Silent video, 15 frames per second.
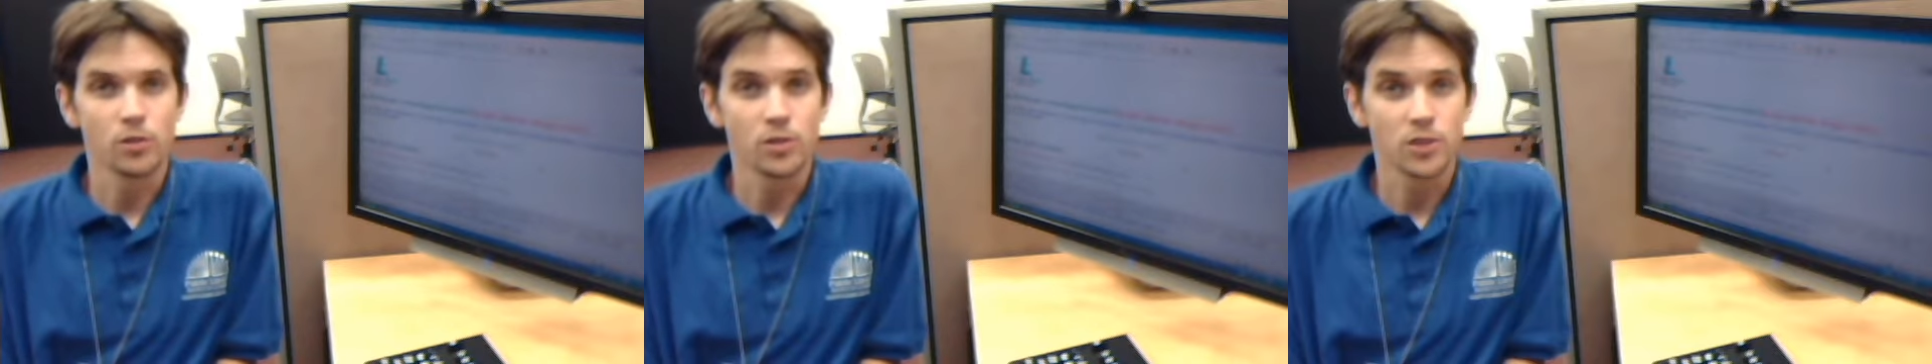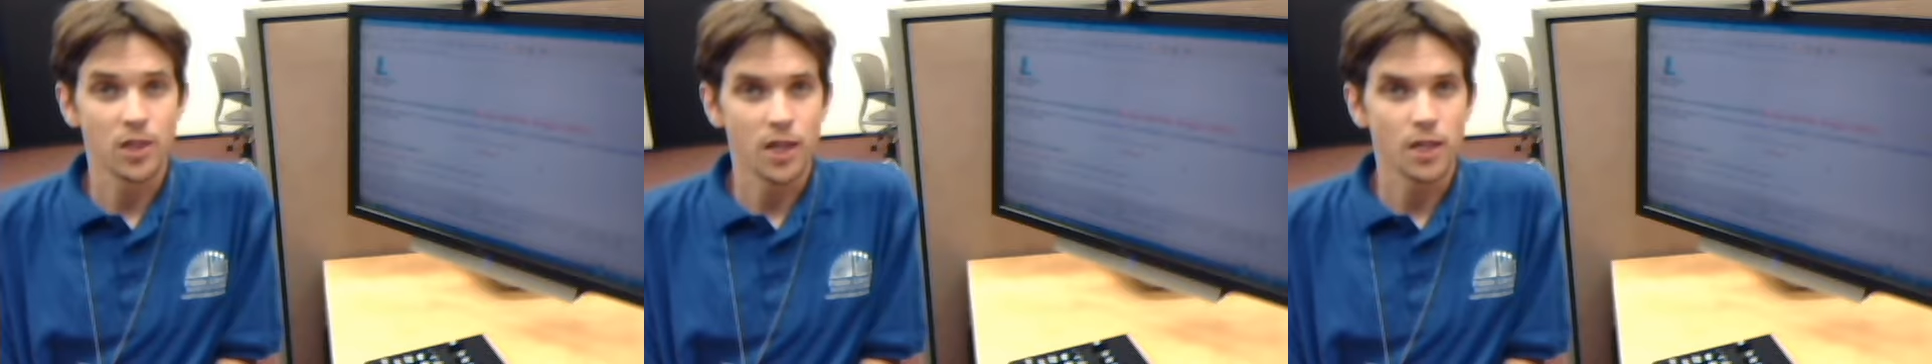
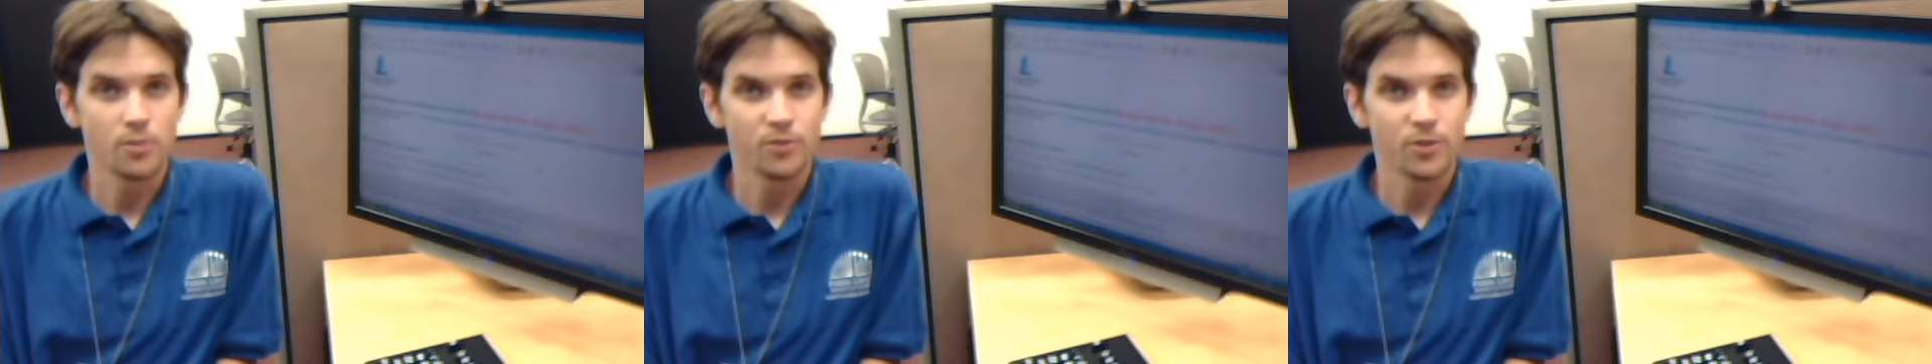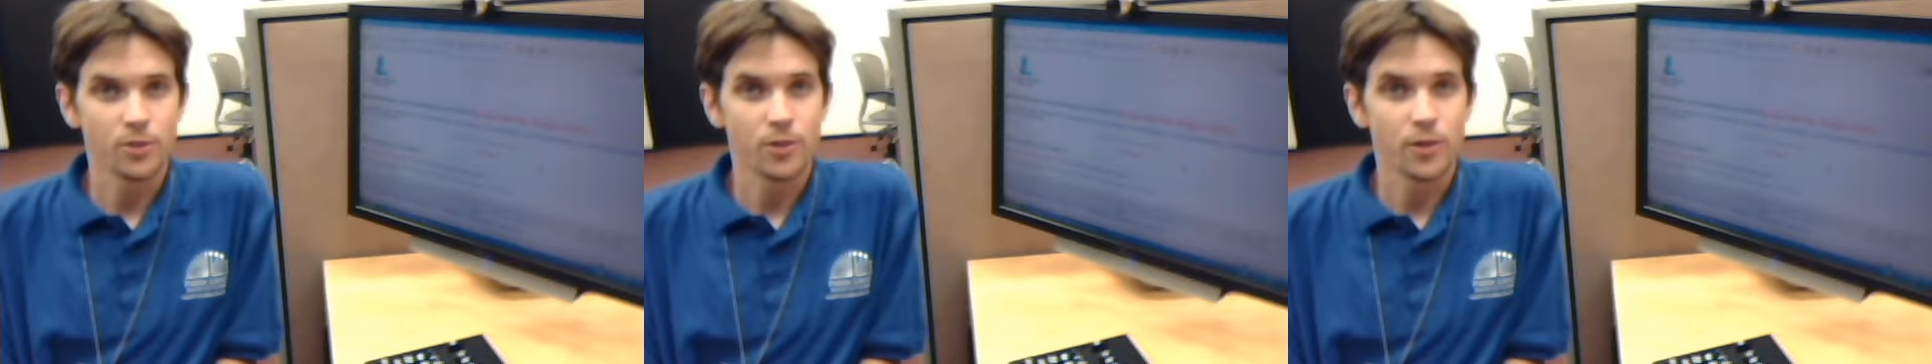sign
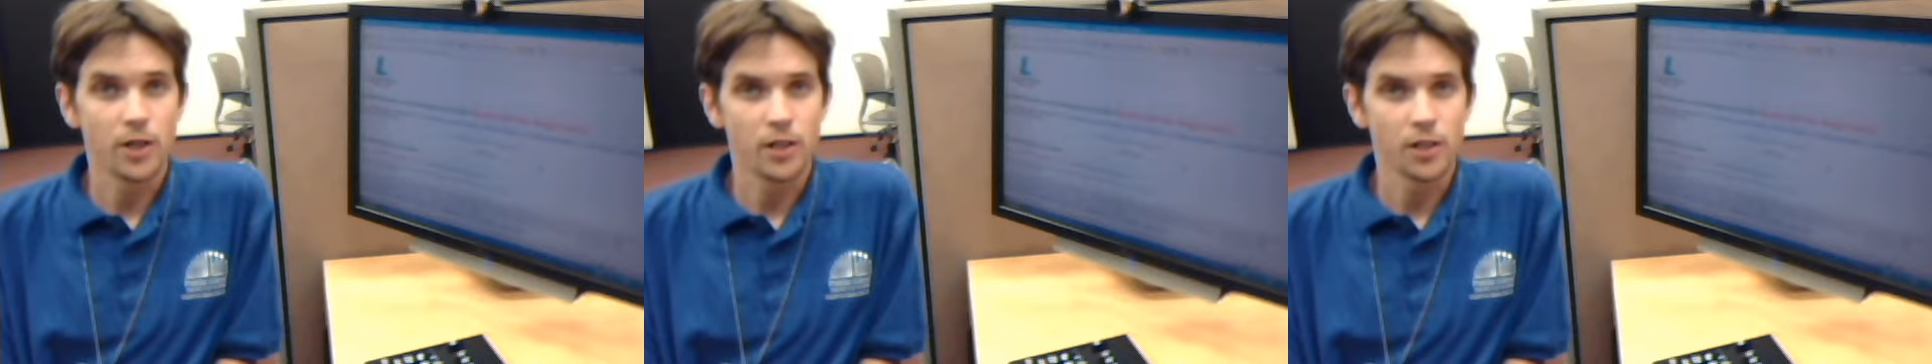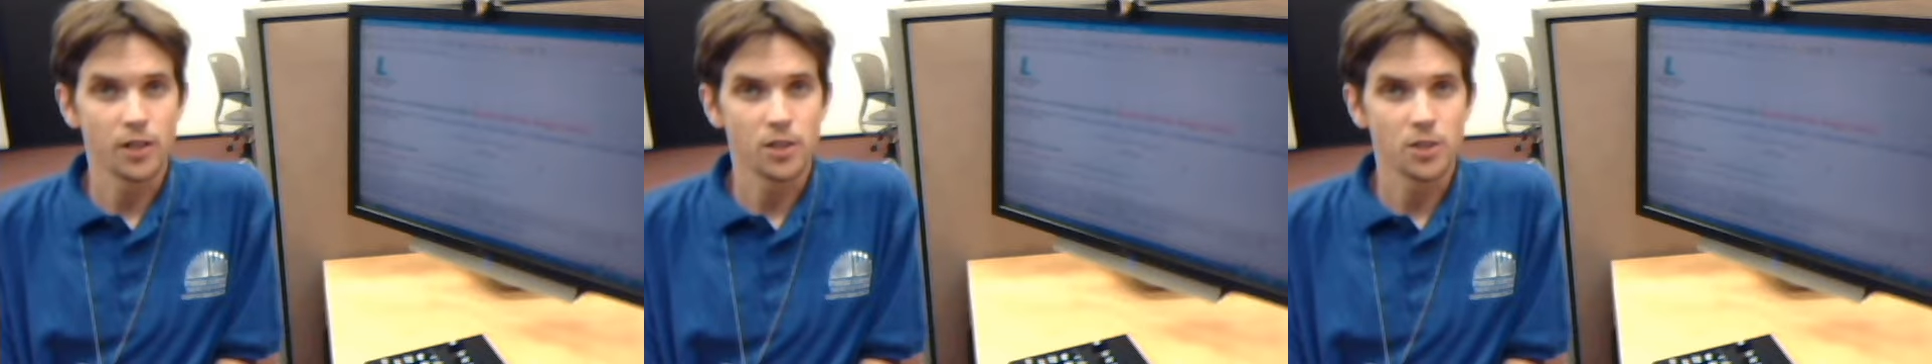up for
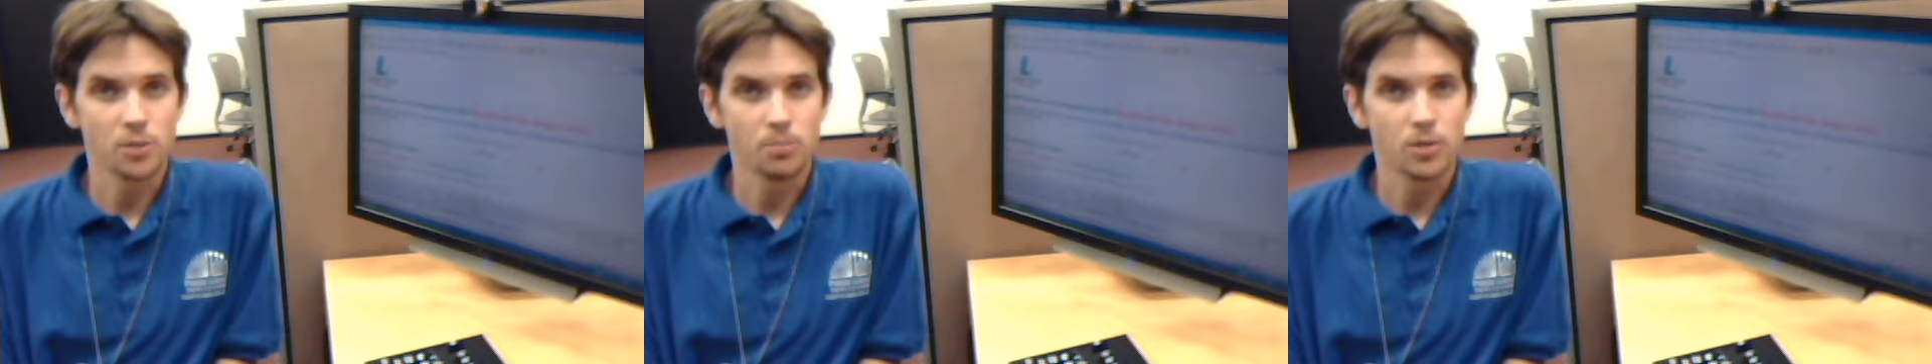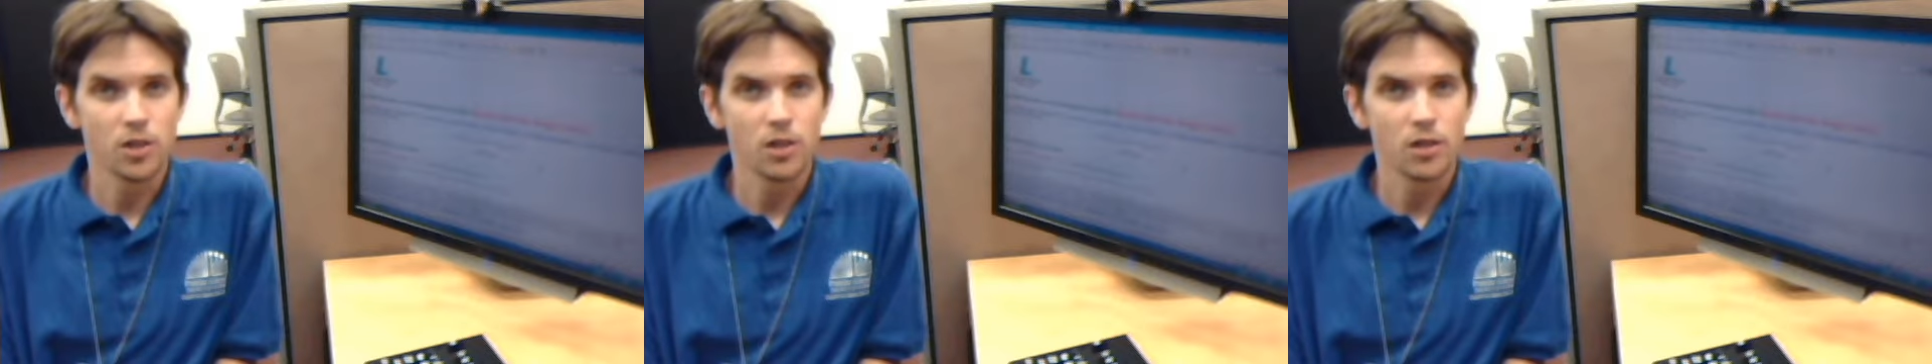
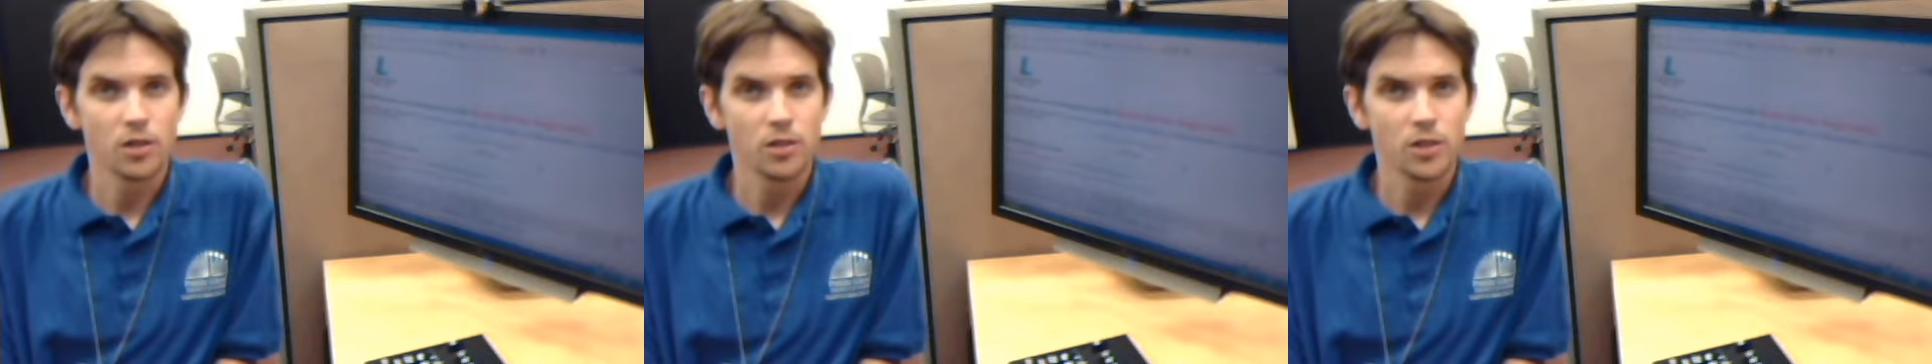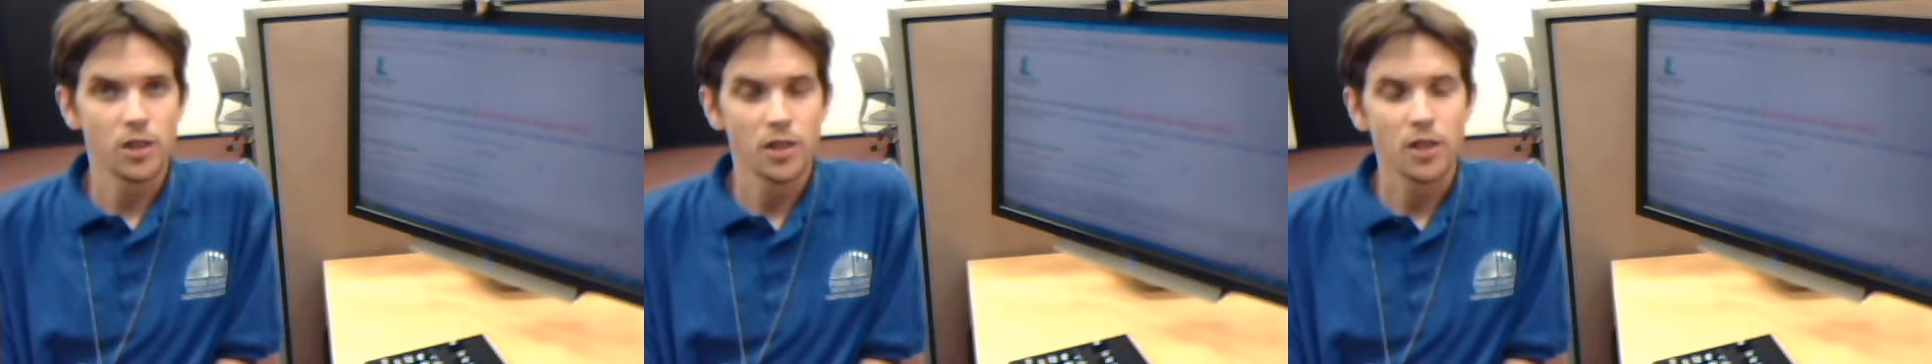NLS BARD,